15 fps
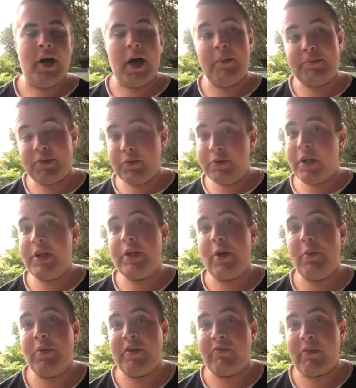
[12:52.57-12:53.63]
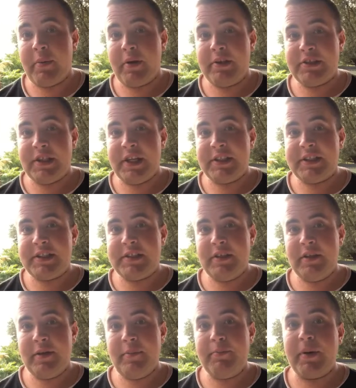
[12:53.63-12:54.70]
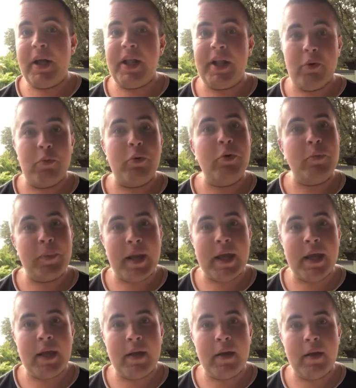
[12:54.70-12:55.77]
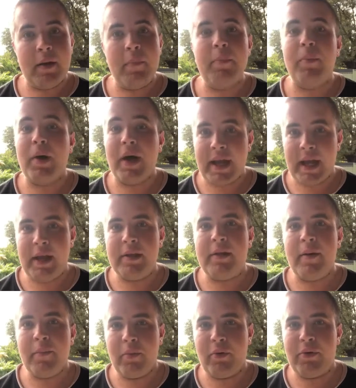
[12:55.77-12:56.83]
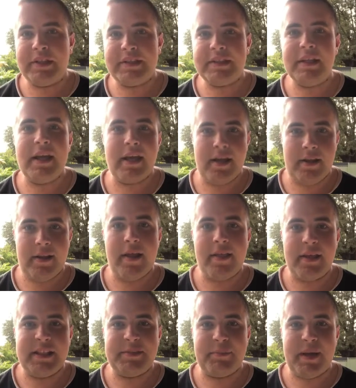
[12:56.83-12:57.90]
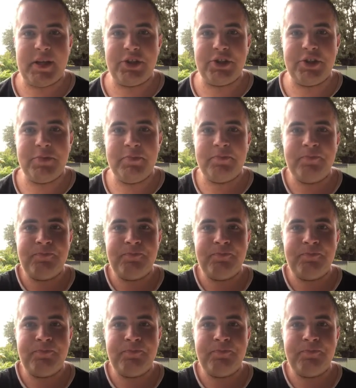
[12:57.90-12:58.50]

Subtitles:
I'm still going to go with the Rabbitohs, yes, but it will be by 8 points in this match.